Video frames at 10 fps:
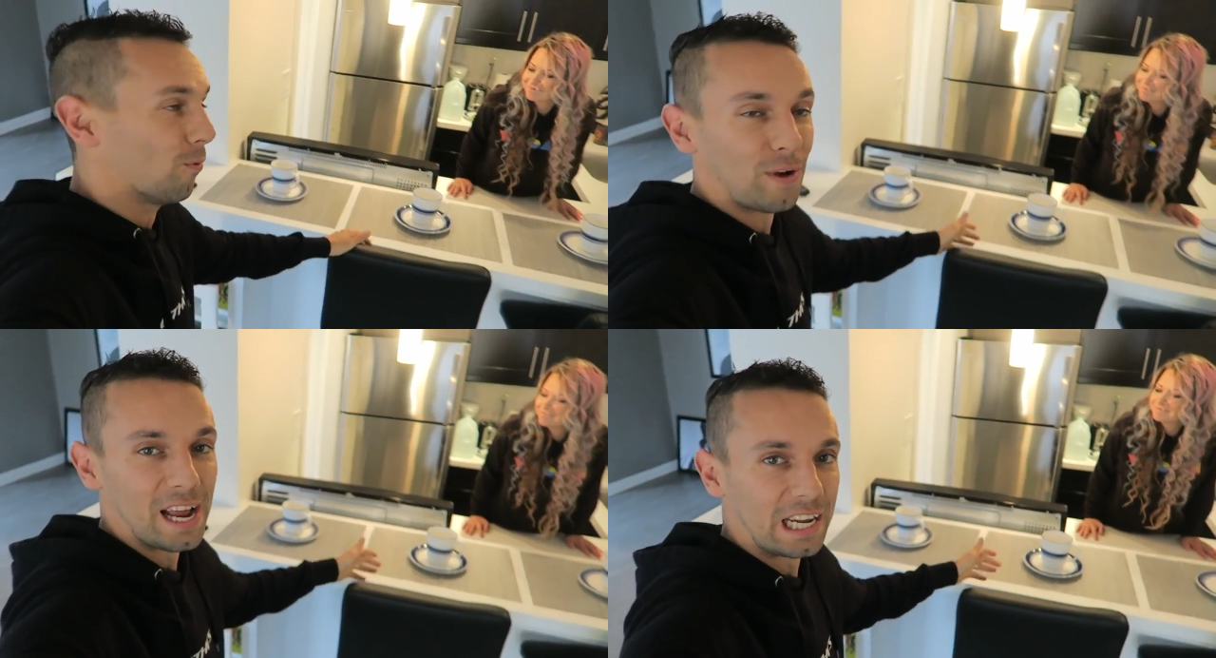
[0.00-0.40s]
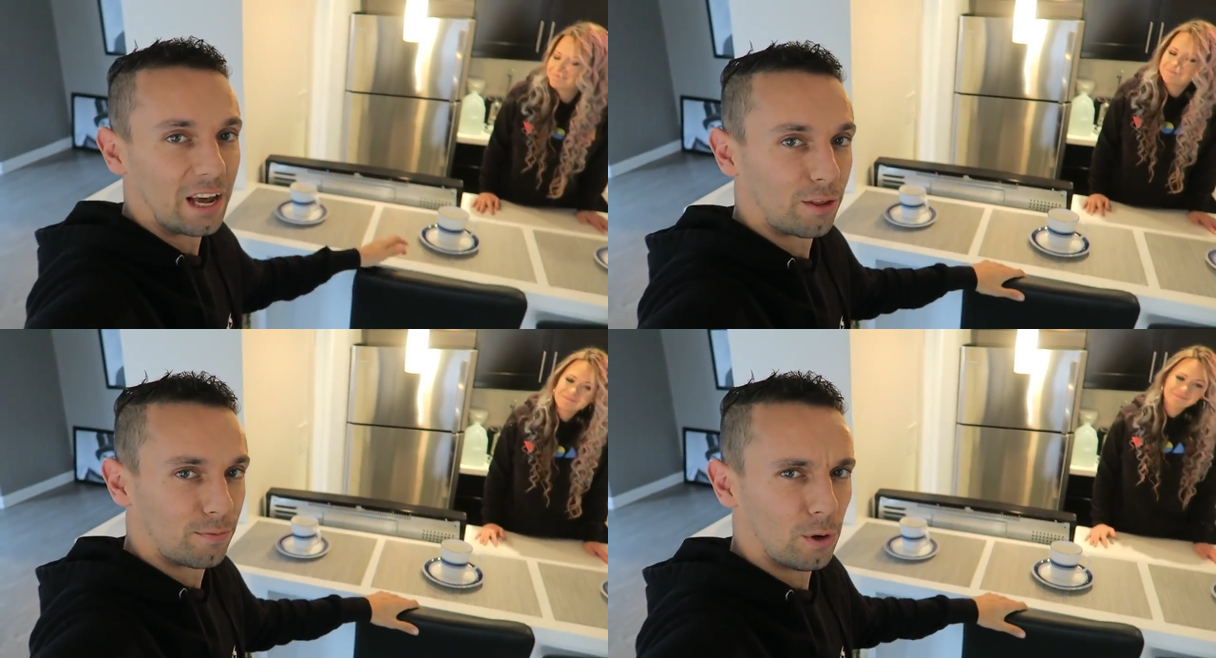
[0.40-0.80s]
Speaker 1: or for
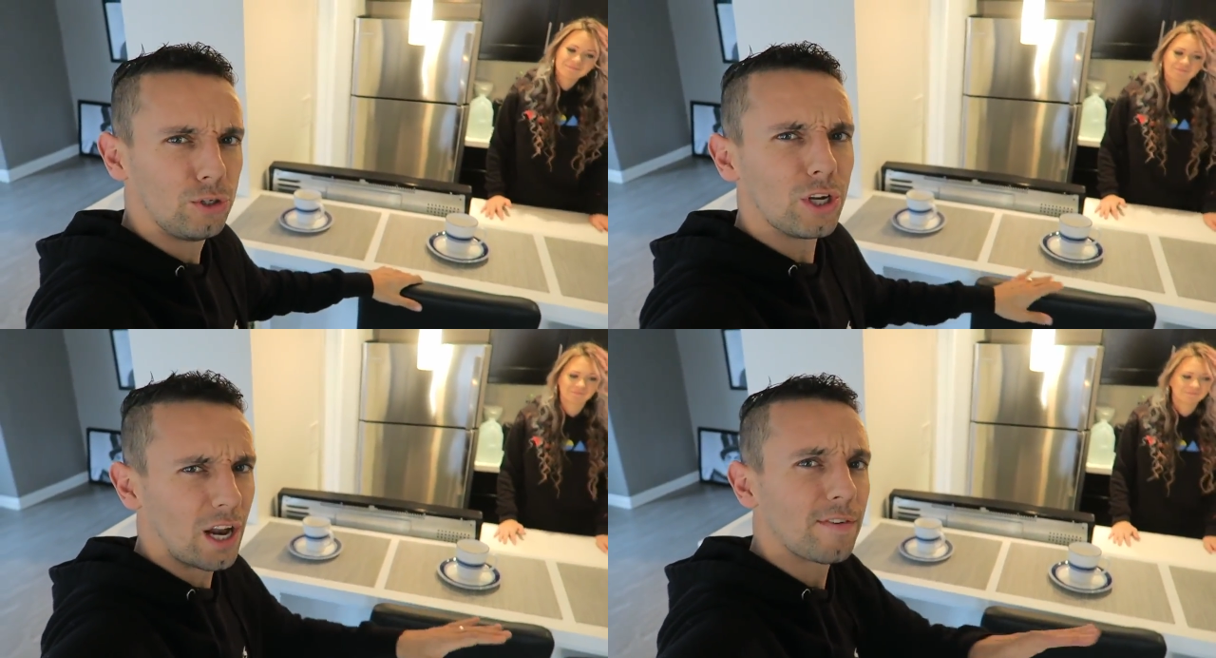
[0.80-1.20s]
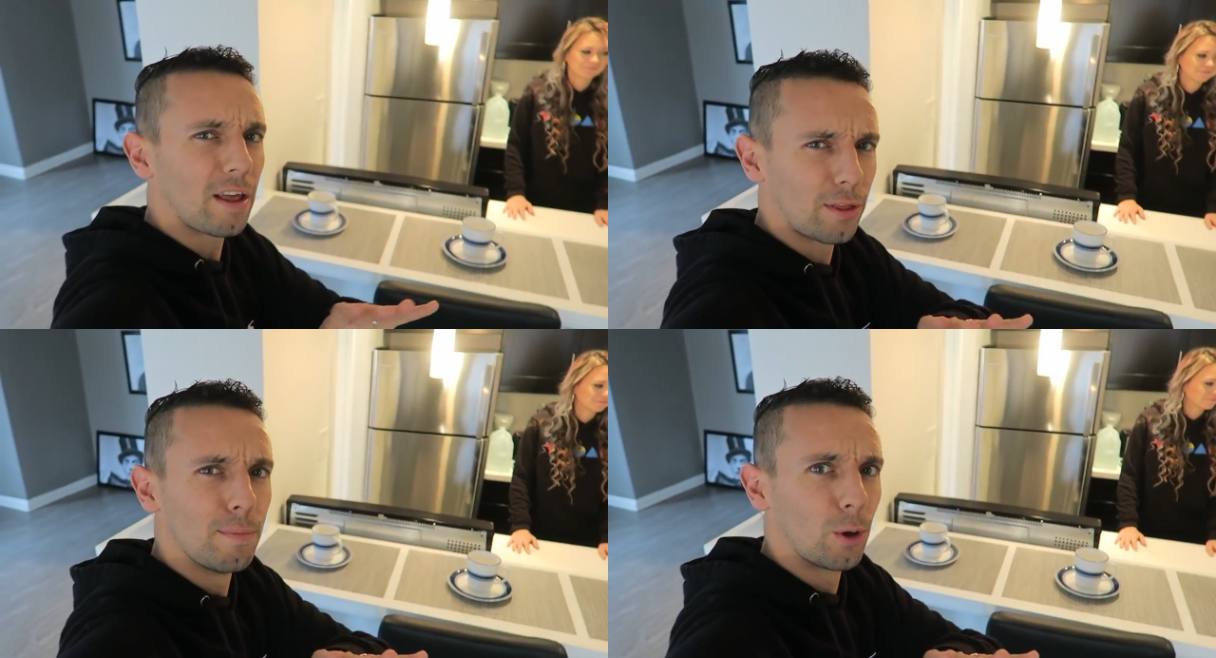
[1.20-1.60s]
any other food. You can have
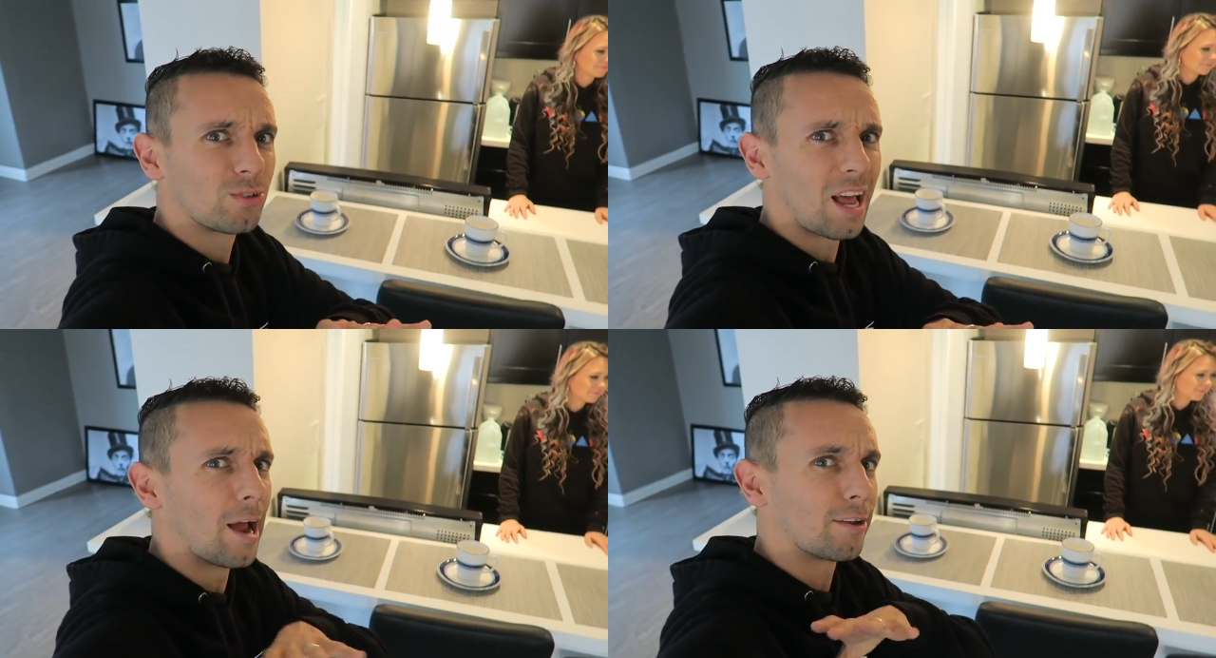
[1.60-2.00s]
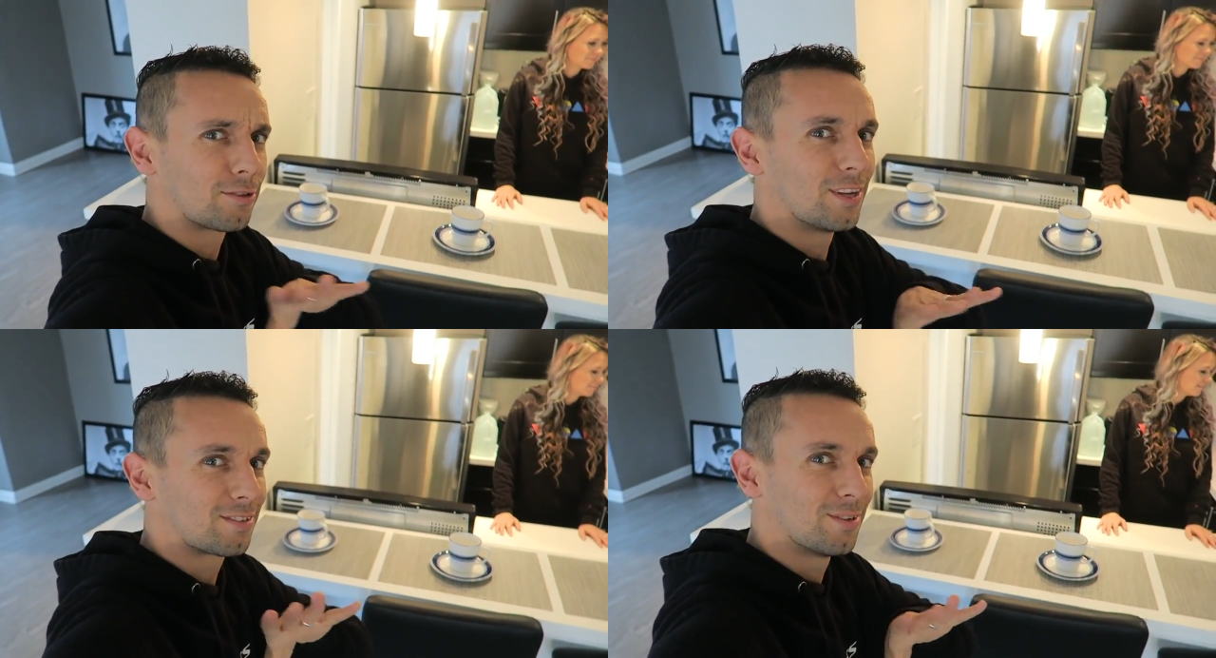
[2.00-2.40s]
other meals
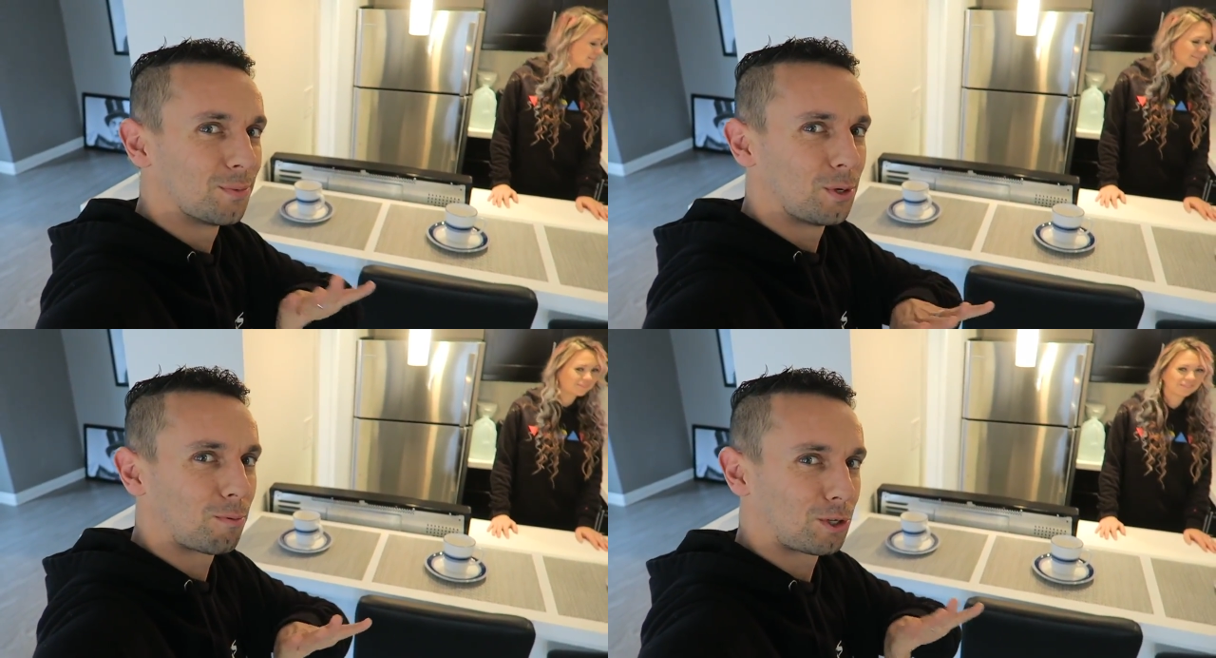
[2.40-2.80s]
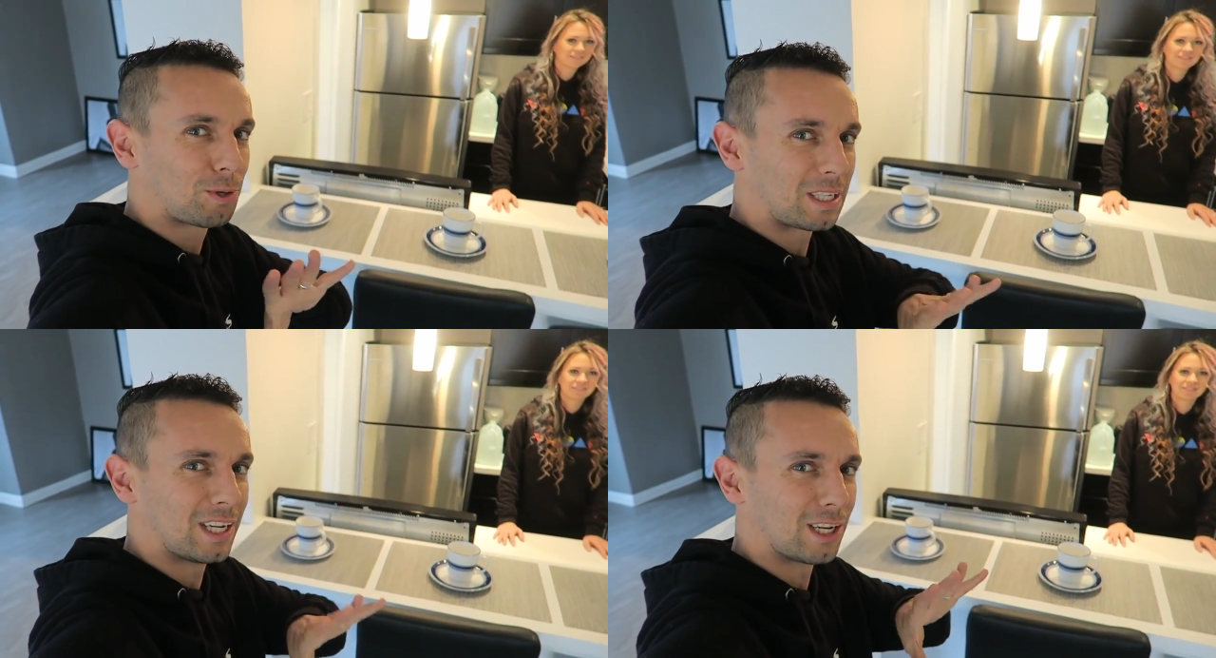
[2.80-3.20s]
there. We're not
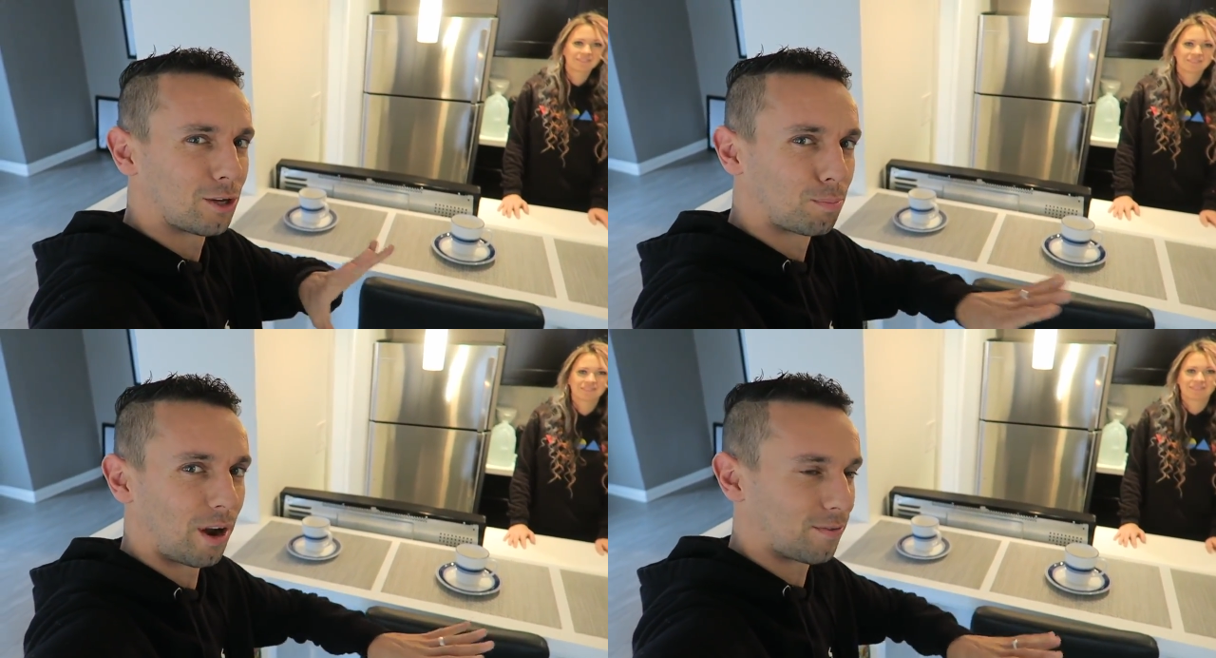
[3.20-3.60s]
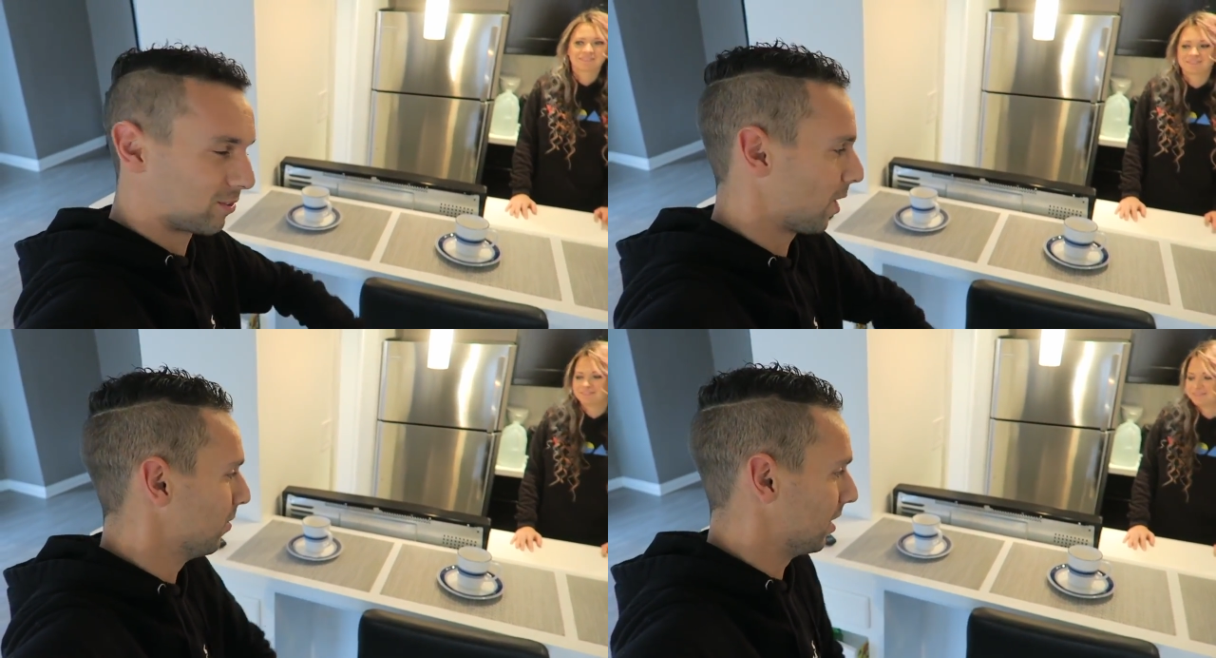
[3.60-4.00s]
restricting it to
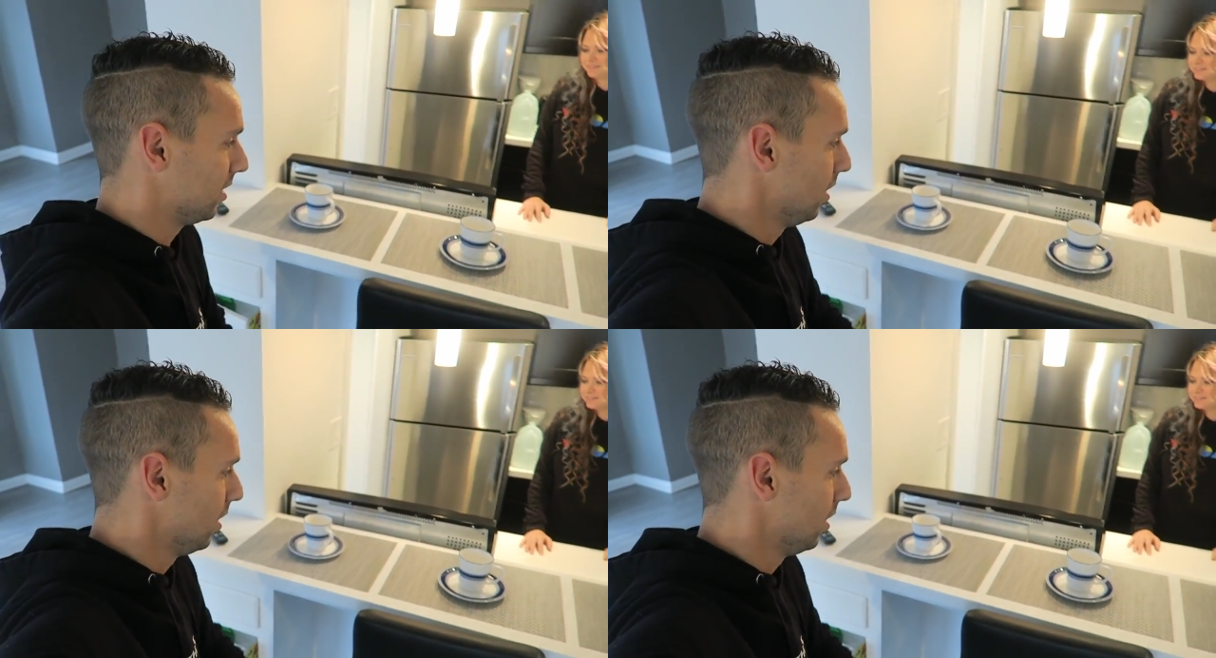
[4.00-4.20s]
breakfast only.